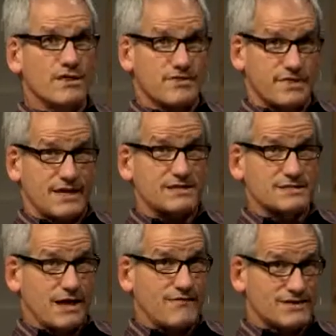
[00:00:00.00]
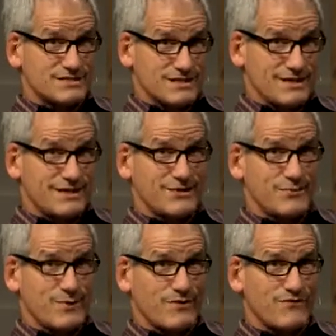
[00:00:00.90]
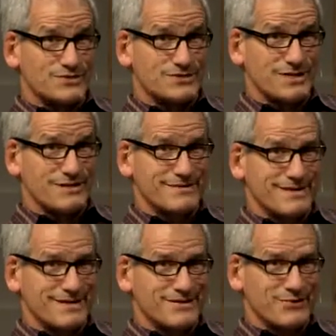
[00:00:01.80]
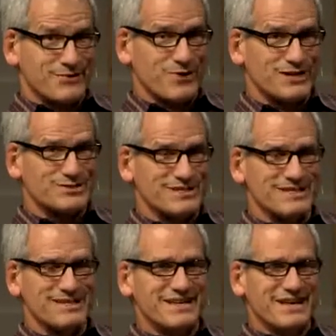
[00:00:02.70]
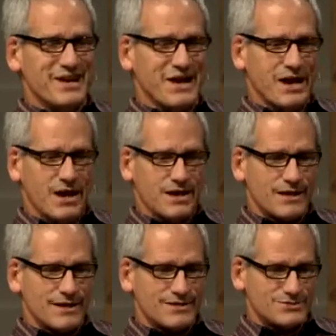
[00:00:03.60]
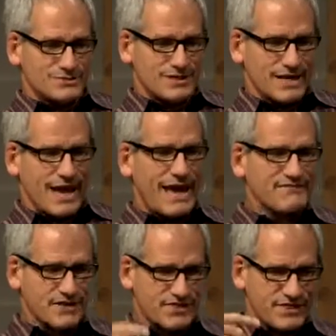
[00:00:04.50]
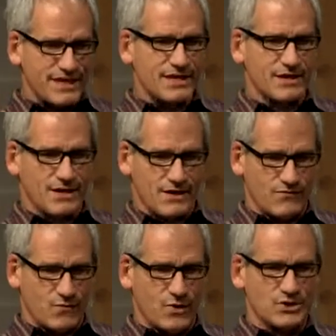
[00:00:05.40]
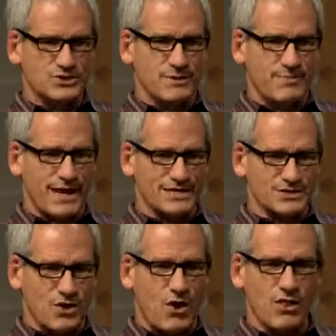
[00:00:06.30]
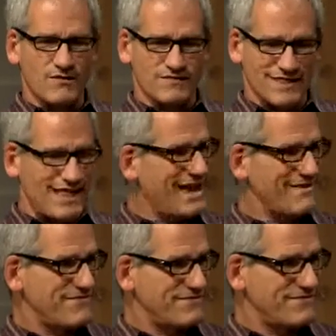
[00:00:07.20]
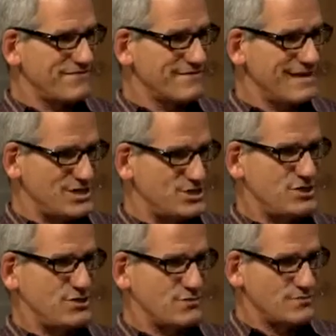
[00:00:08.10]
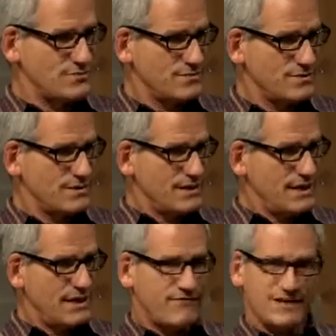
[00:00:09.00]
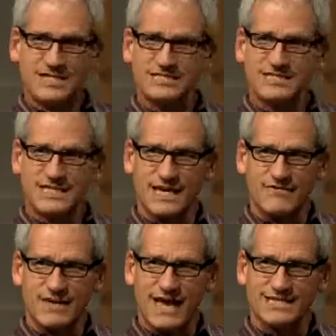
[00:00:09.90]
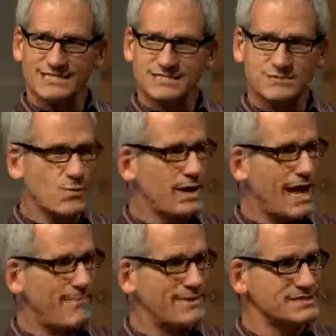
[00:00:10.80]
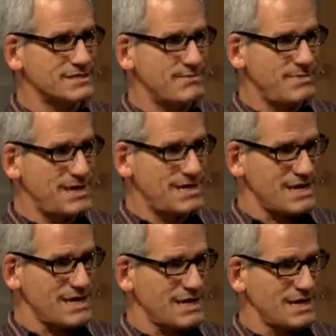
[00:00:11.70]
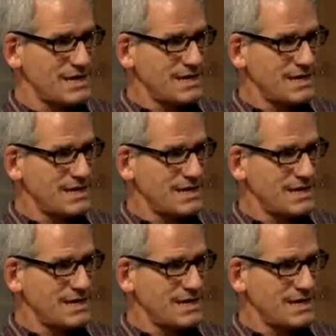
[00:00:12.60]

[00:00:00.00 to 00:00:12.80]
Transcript: of the things, obviously, and you referenced it in your question, is that I have to think of worship as an all of life issue. If I just think of it as what happens in the meeting,